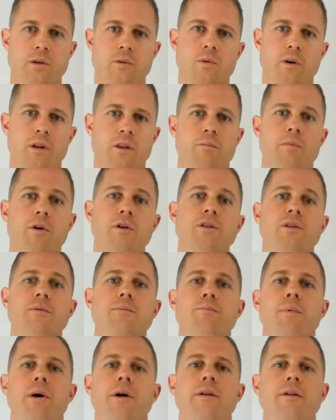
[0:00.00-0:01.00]
one of the most
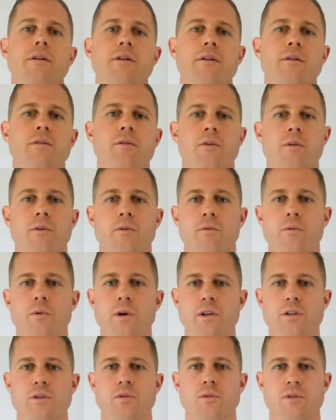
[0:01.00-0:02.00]
abundant
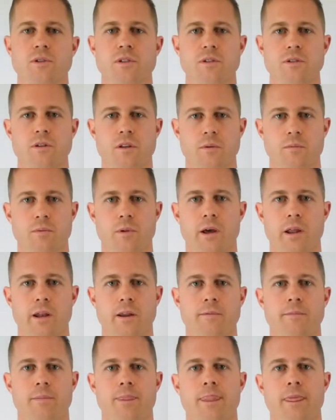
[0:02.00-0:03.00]
resources on the
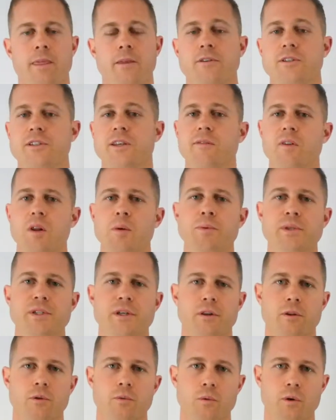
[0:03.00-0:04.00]
planet.
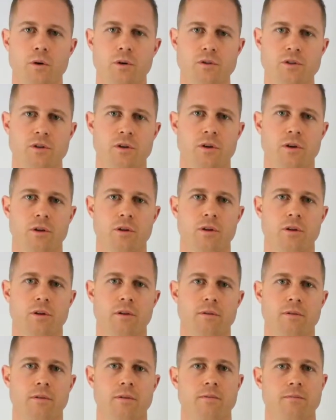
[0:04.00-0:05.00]
70% of the world's
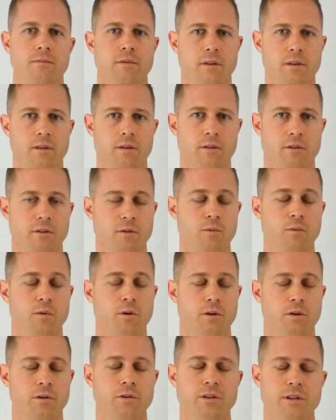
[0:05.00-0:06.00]

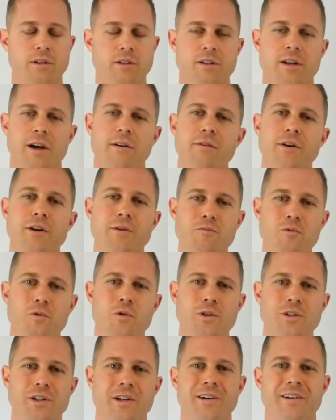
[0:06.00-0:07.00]
world is covered in
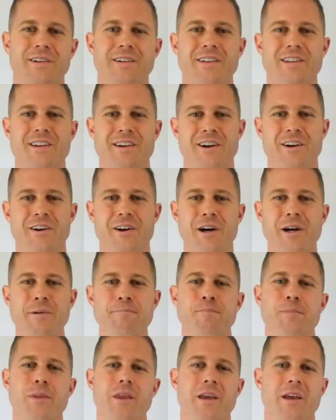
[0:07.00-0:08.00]
water, all right?
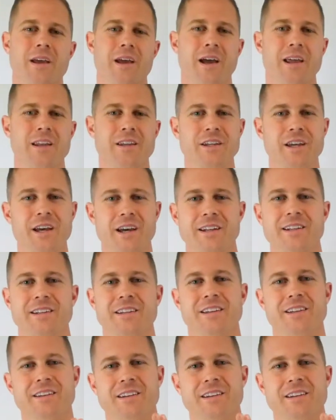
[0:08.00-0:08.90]
And yet,